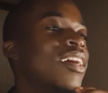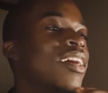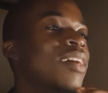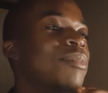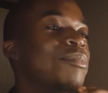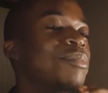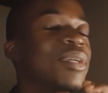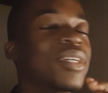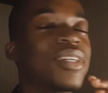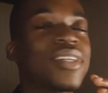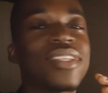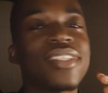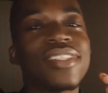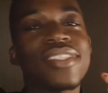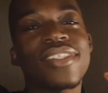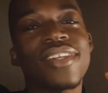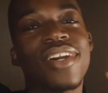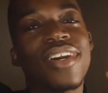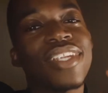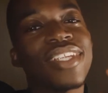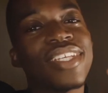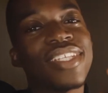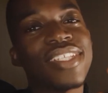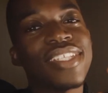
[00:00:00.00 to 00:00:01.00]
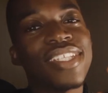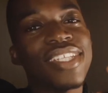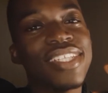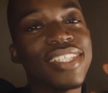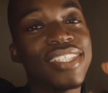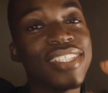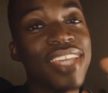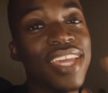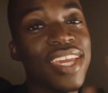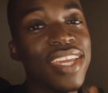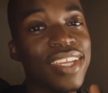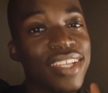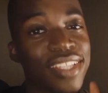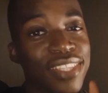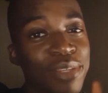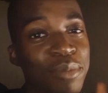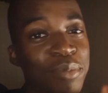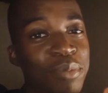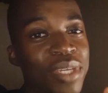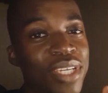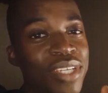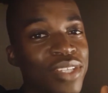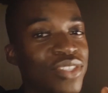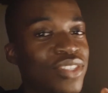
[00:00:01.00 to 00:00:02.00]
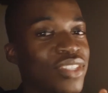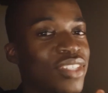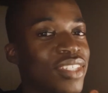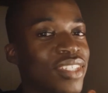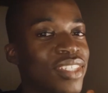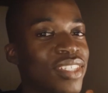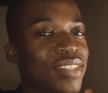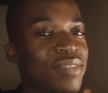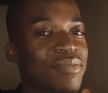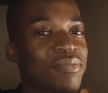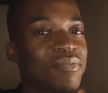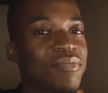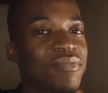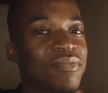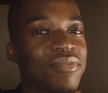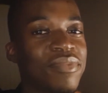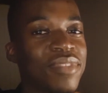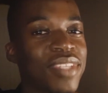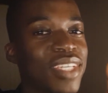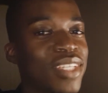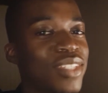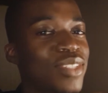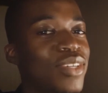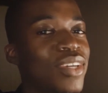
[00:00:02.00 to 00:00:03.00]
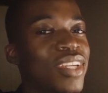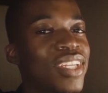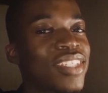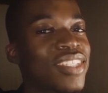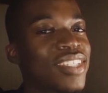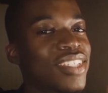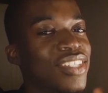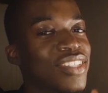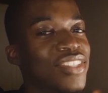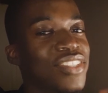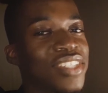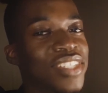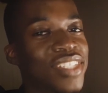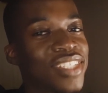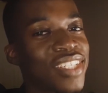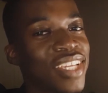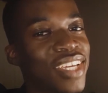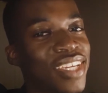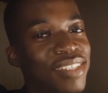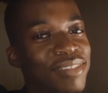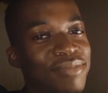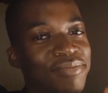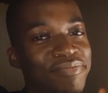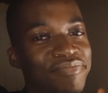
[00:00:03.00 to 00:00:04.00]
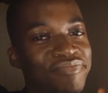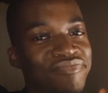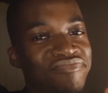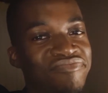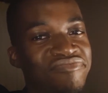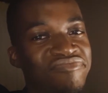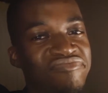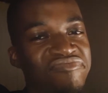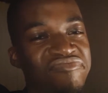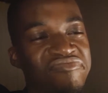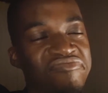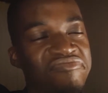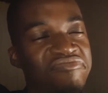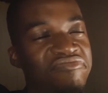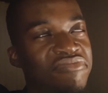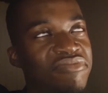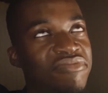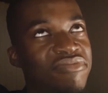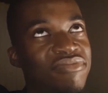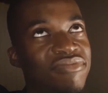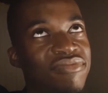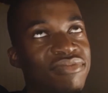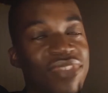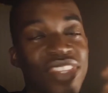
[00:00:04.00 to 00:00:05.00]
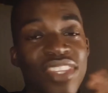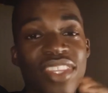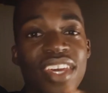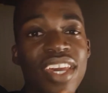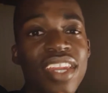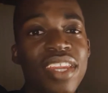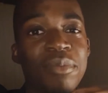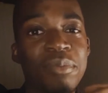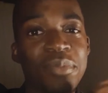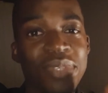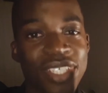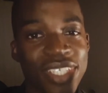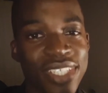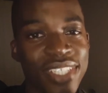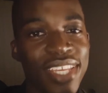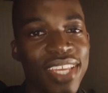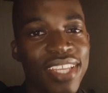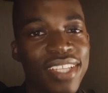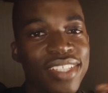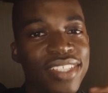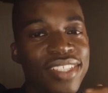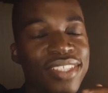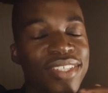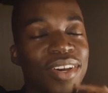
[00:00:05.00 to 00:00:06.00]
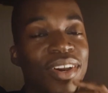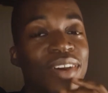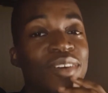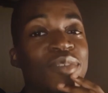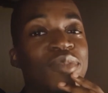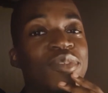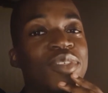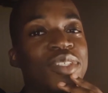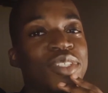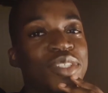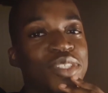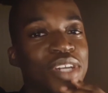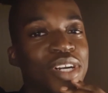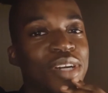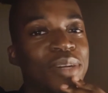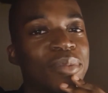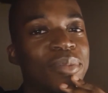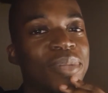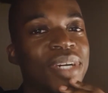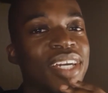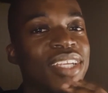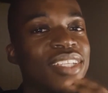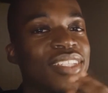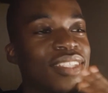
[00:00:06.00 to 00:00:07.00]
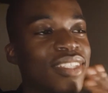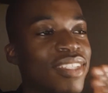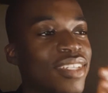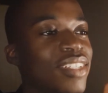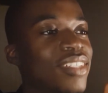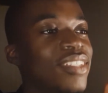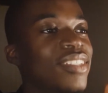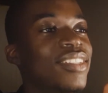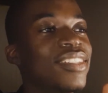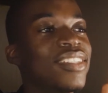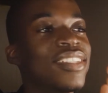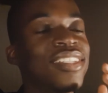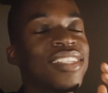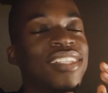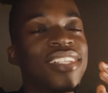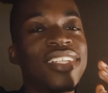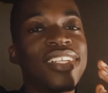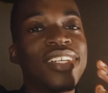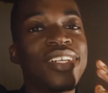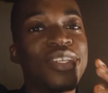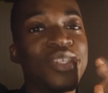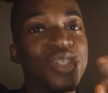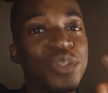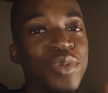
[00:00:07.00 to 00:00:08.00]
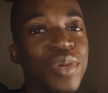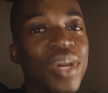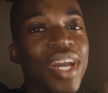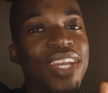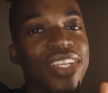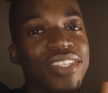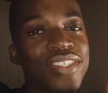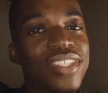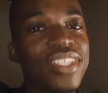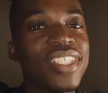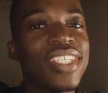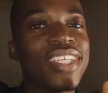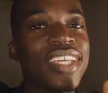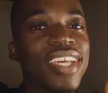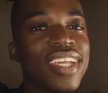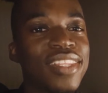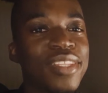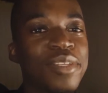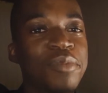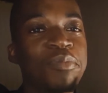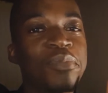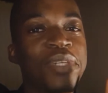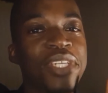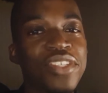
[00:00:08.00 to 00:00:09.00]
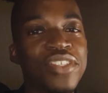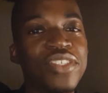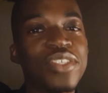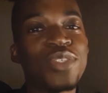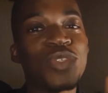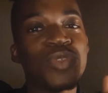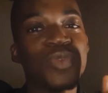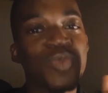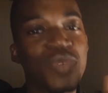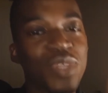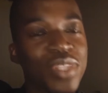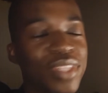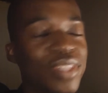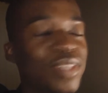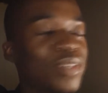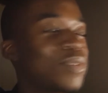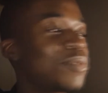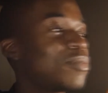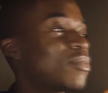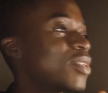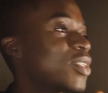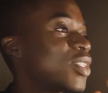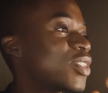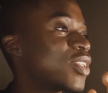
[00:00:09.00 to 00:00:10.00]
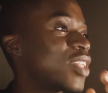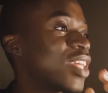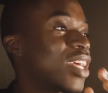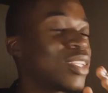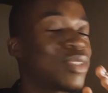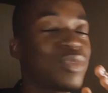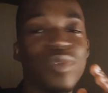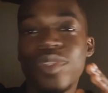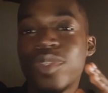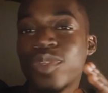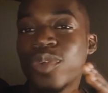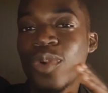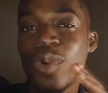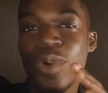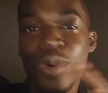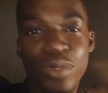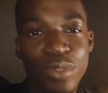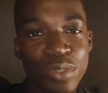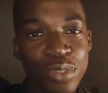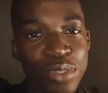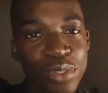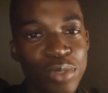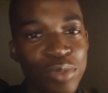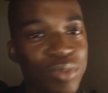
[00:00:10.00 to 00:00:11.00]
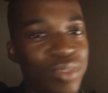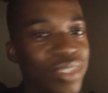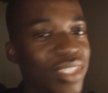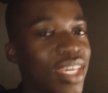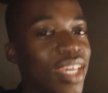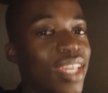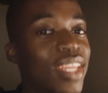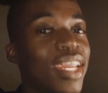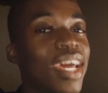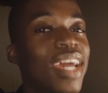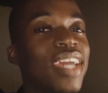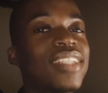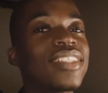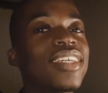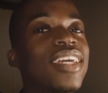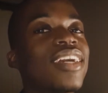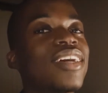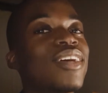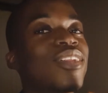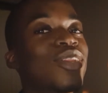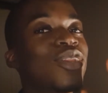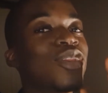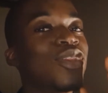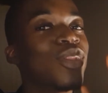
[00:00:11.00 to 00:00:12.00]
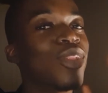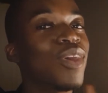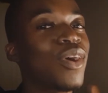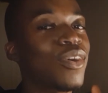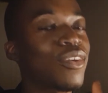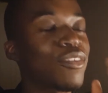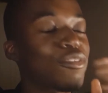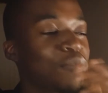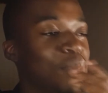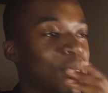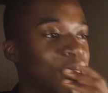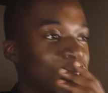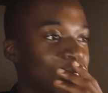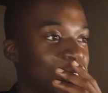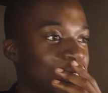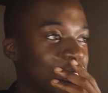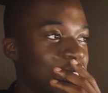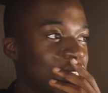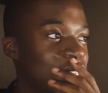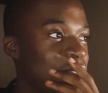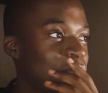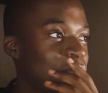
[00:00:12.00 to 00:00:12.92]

Because honestly, taking the pictures, it's honestly just like 30% of the job until you actually get the pictures with you. So that's with all shoots, and I take a lot of pictures.